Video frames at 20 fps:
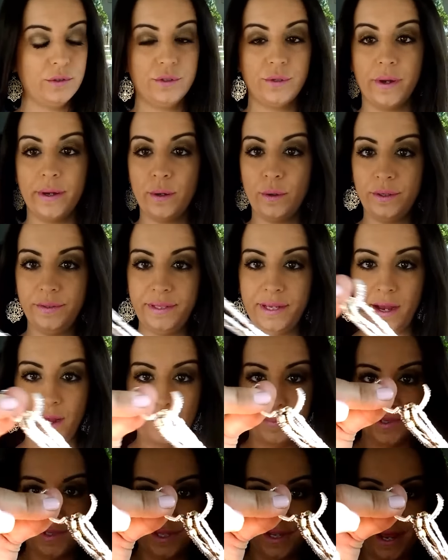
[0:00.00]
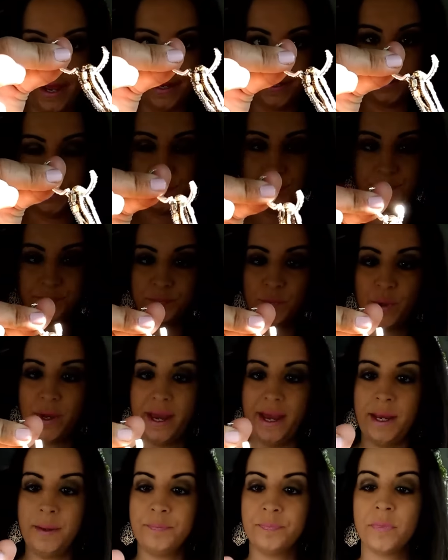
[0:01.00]
So I go on the opposite end,
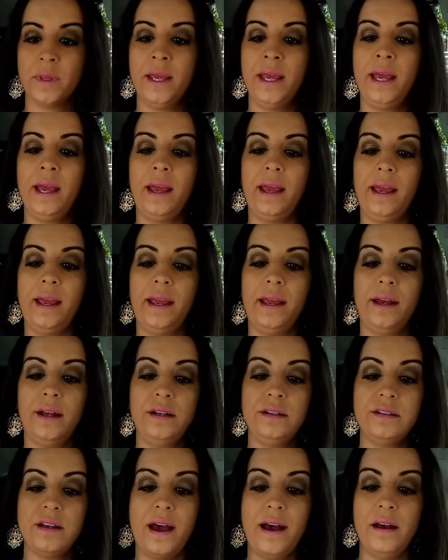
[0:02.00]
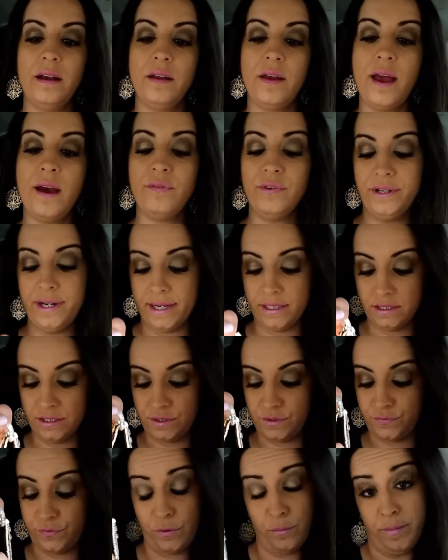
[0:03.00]
okay, and every
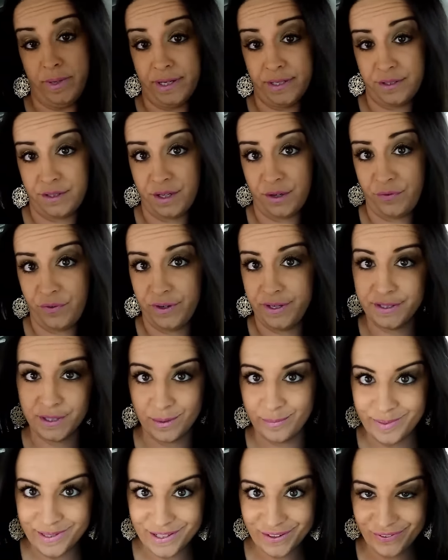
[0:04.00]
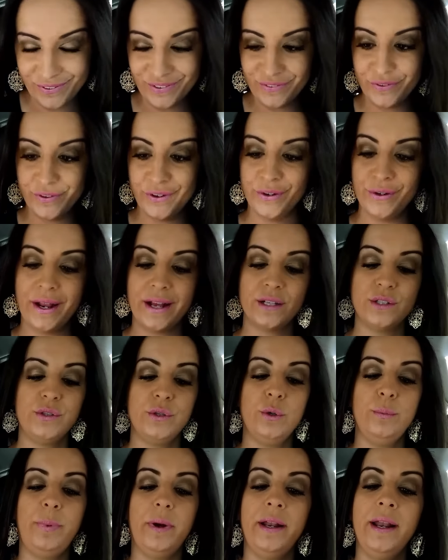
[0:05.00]
necklace for me is different. It's going to be different for your neck
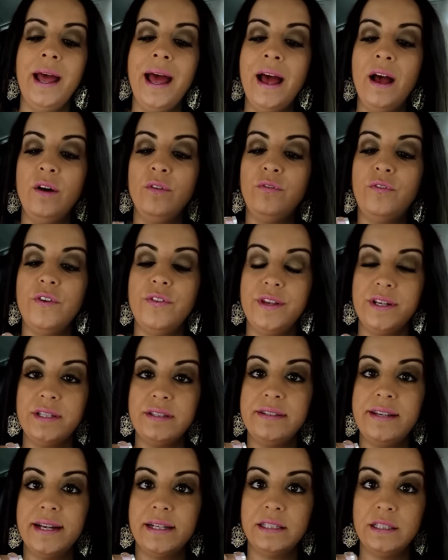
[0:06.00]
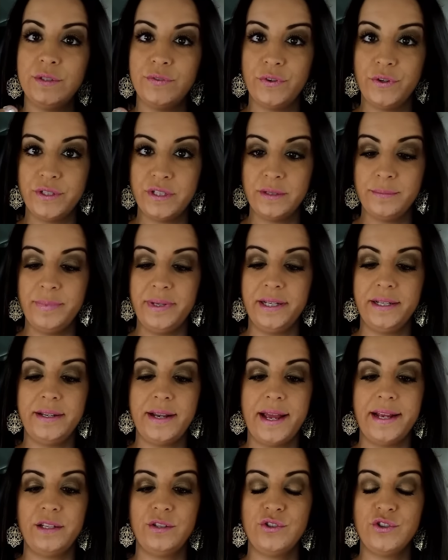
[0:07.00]
too, but for this necklace, for it to be a
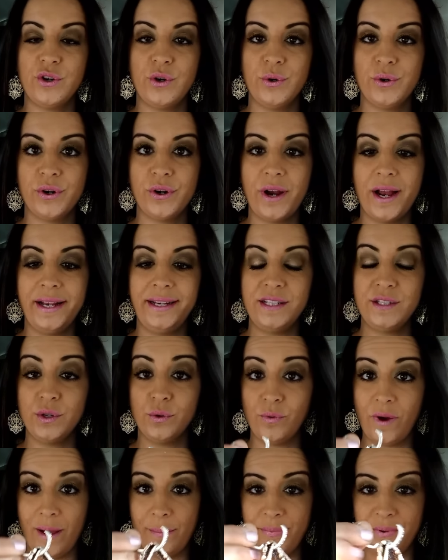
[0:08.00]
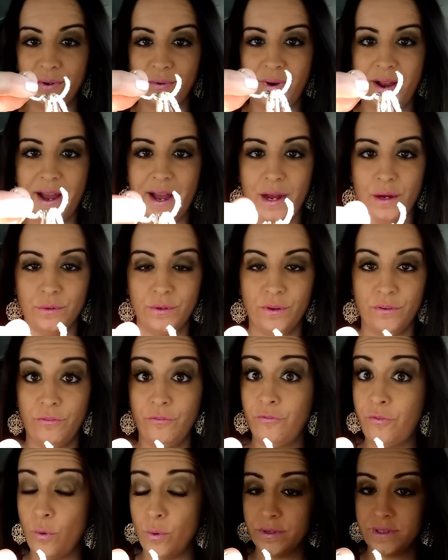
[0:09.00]
nice choker, I need to wrap it around
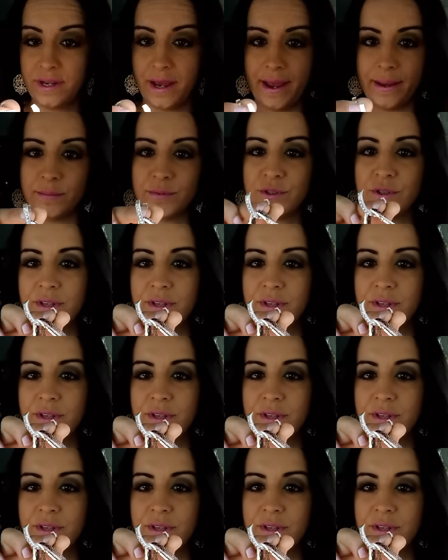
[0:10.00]
four times.